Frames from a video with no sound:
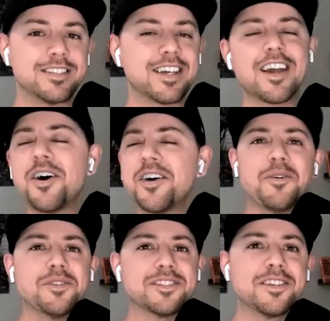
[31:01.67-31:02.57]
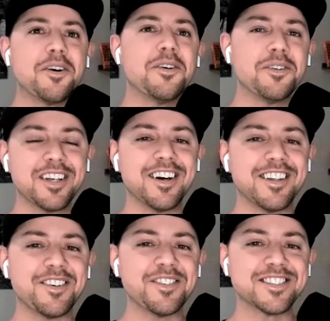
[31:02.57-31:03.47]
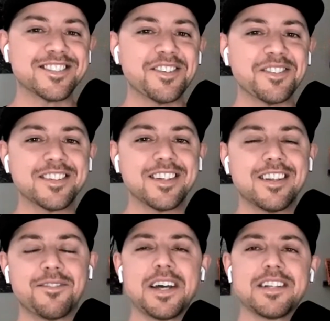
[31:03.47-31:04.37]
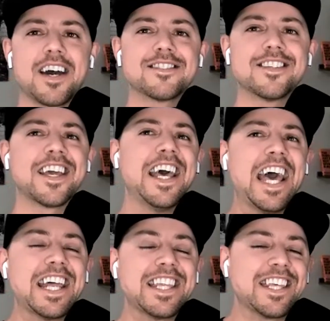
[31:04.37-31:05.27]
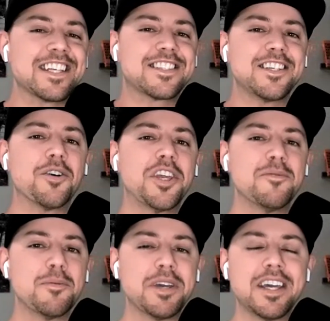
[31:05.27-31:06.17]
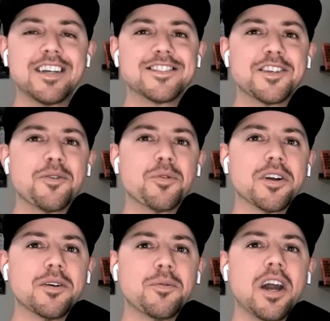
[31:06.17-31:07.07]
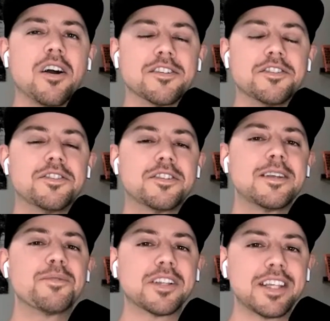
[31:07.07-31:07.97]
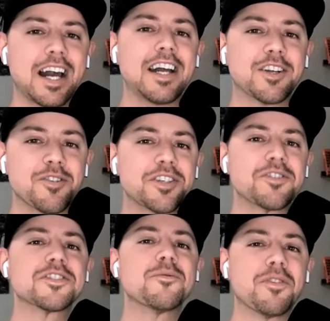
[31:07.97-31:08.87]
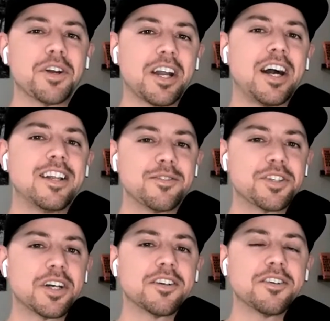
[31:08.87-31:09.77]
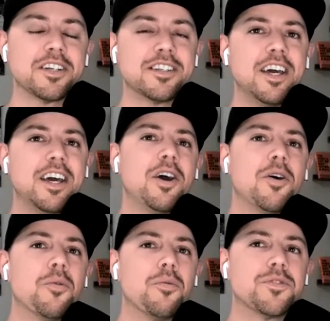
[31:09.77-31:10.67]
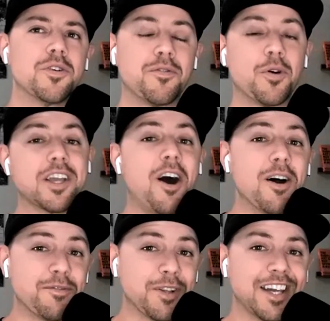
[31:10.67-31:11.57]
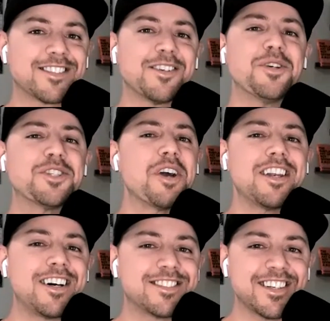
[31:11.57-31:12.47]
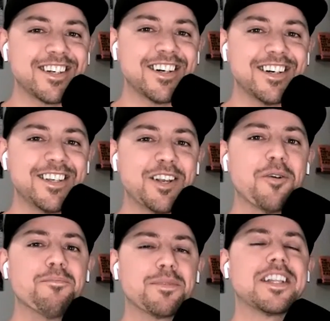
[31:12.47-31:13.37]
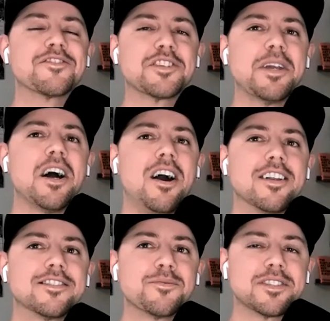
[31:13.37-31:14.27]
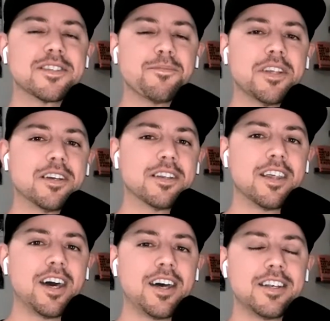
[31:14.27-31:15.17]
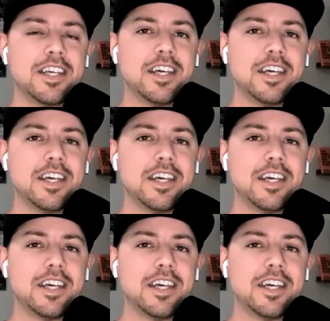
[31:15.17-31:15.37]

It's like, oh, that was so, that was so fantastic. And I think it's, human beings, we are typically kind creatures and we're very kind to each other. And to avoid conflict, we try not to, potentially be honest with something that